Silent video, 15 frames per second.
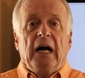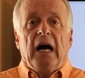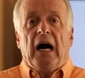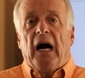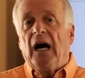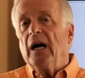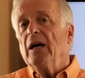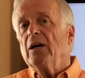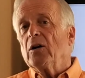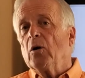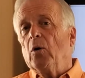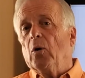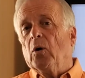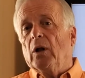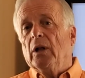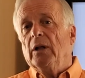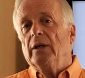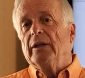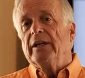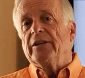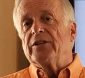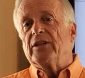Our goal
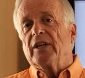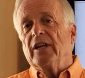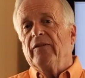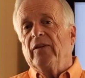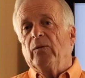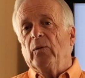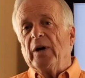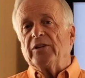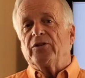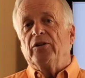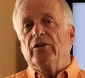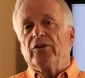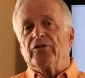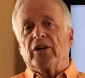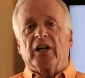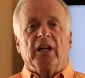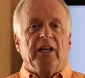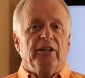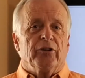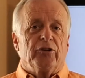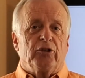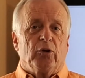is to give Westerners a
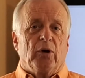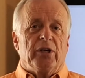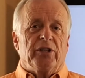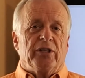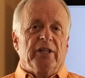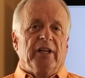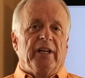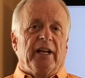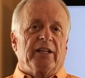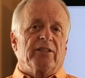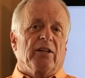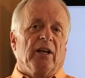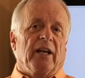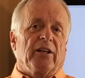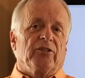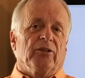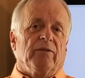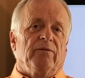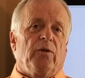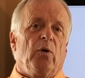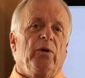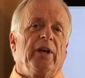clear choice in the next election,
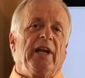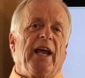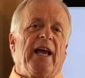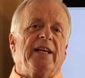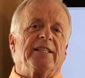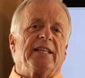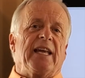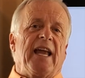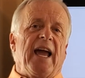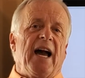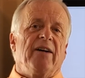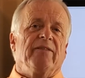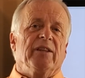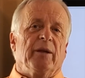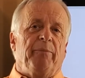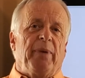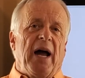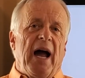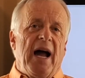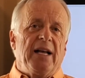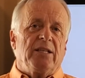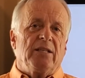voting as they have in the
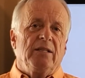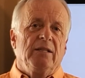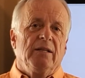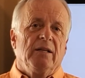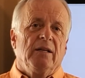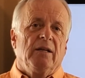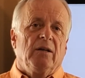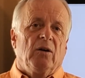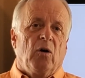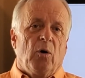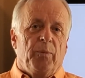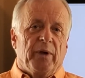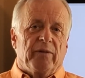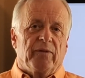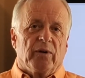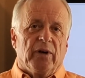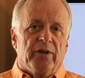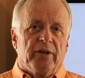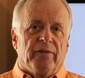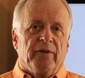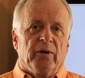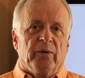past, hoping for a
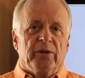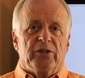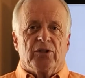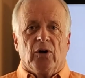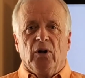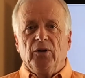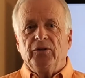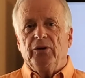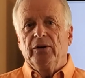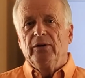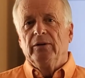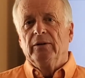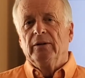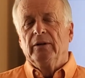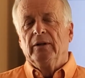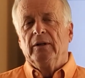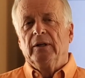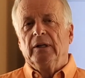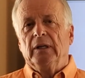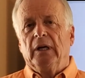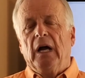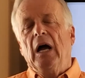different result,
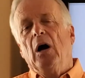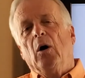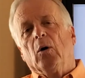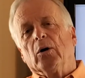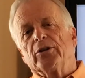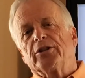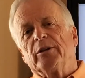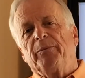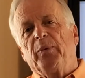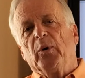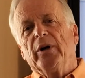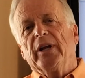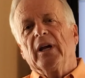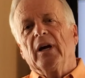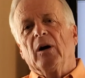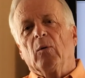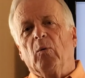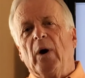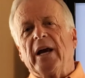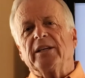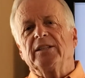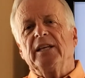or supporting a
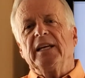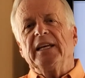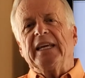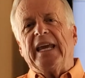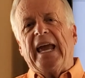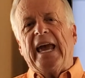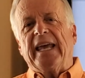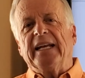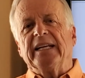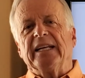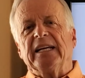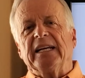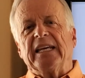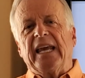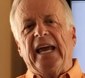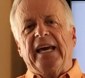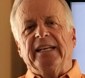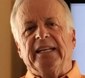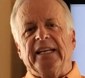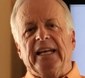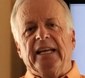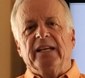Wexit Canada
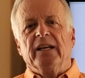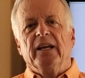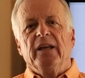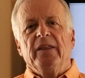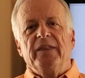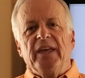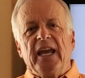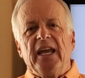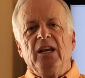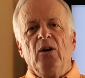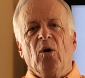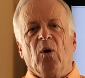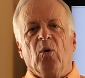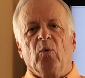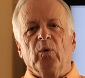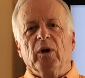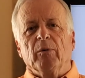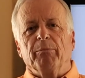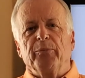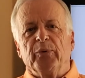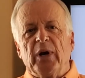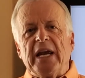candidate they know
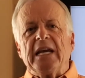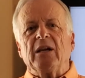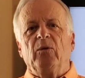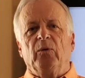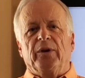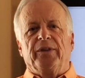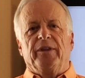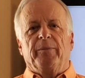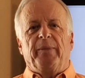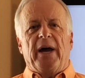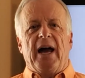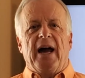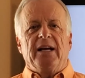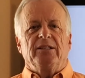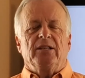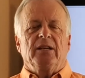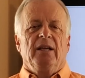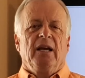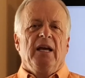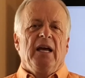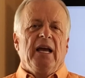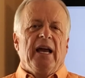will break with the past
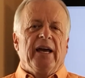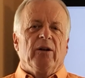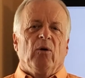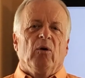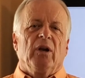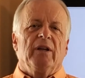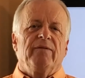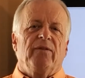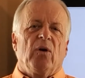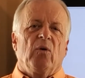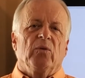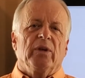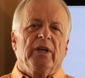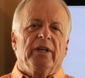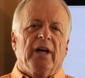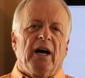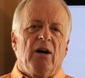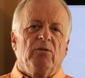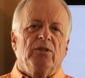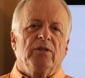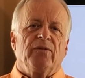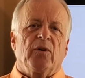and only vote in the
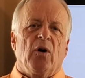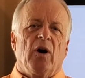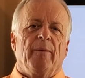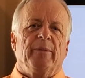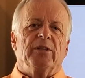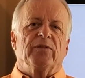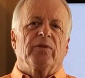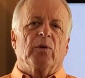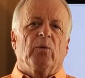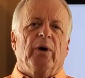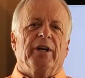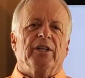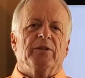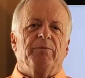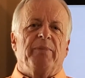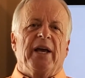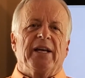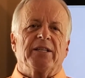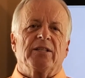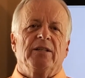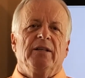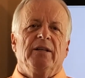House of Commons for what is
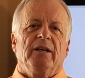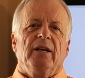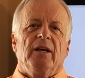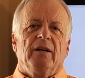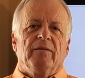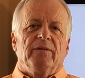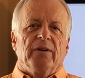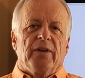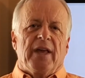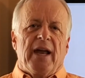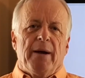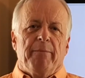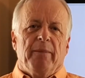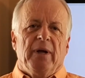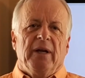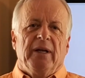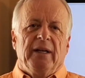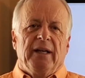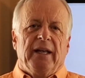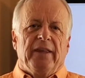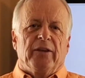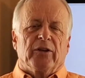best for them
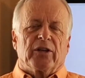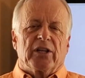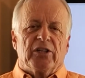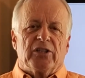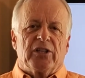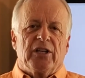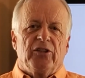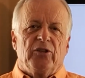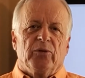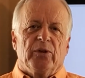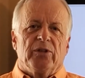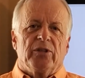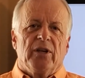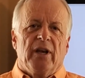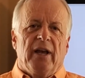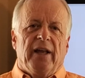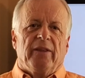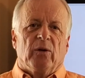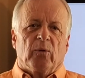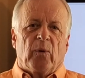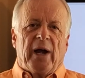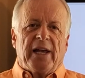and their constituents and
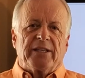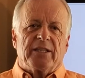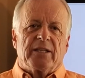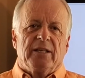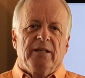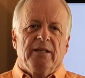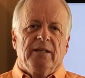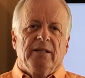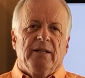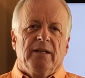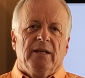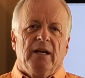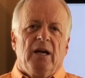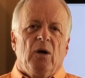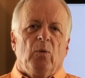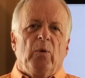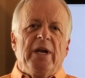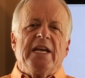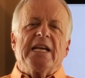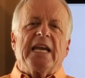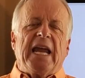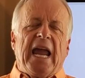their West.
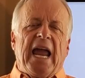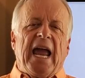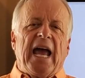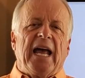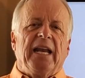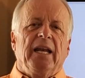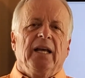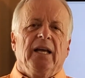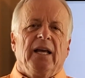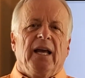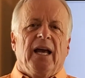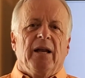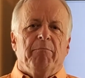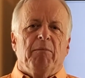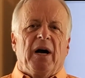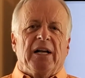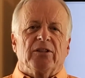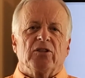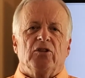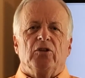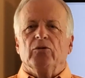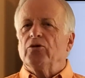We can and
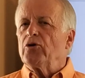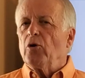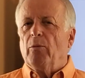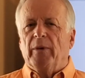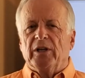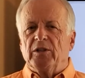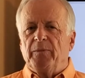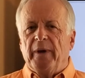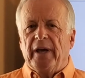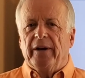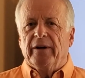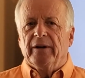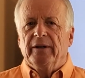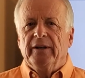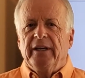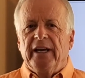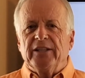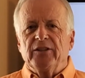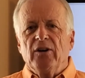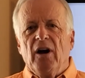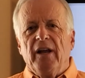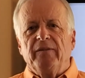must do so much better. It's
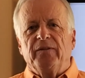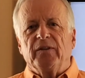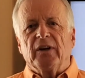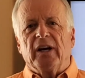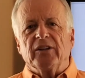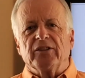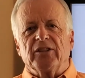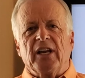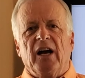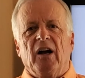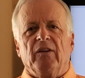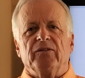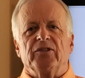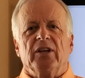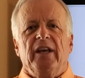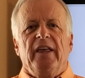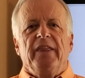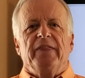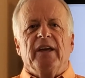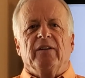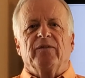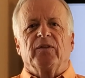not for ourselves,
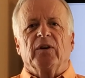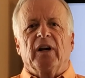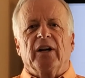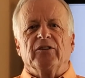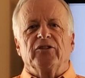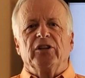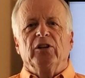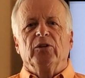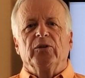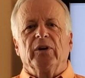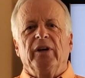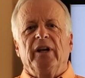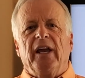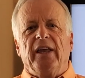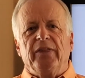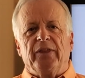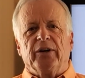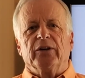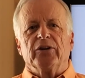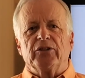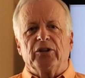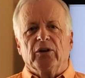then for our children and
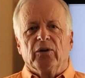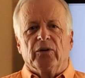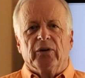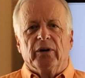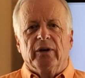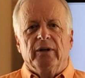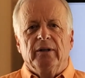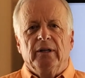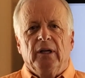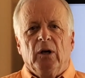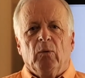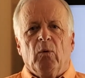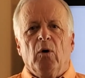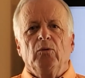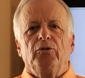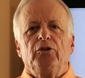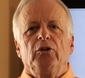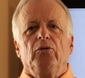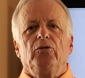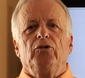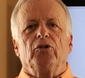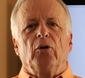their children. Won't
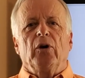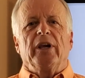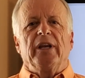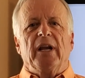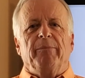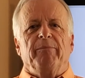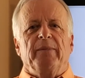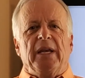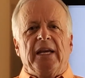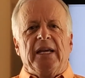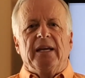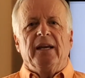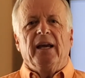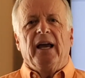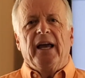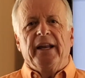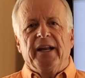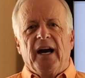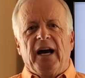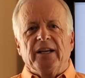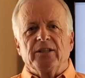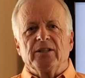you join me and
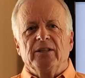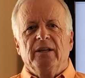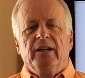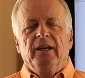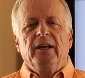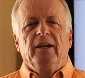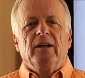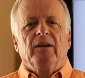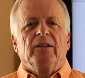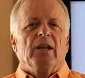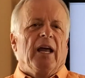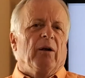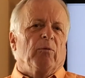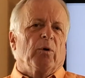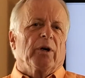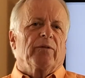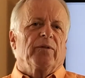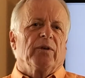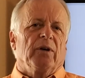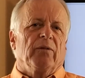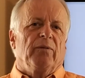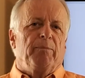us and work
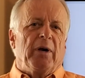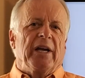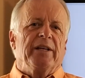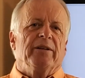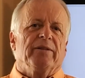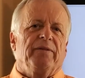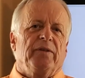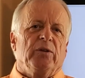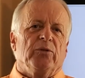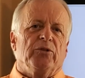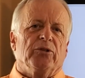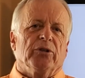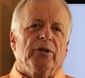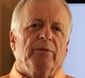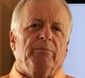for a brighter future?